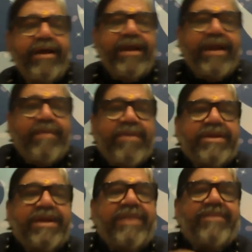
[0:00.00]

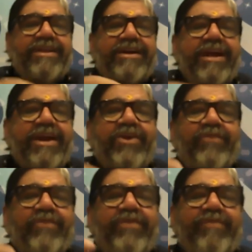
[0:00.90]
Immediately, within 10 to
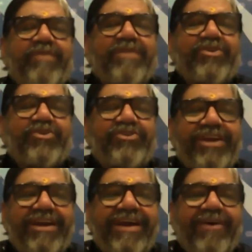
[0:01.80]
15 minutes, you see,
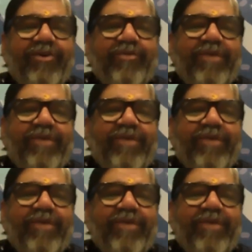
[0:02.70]
oh my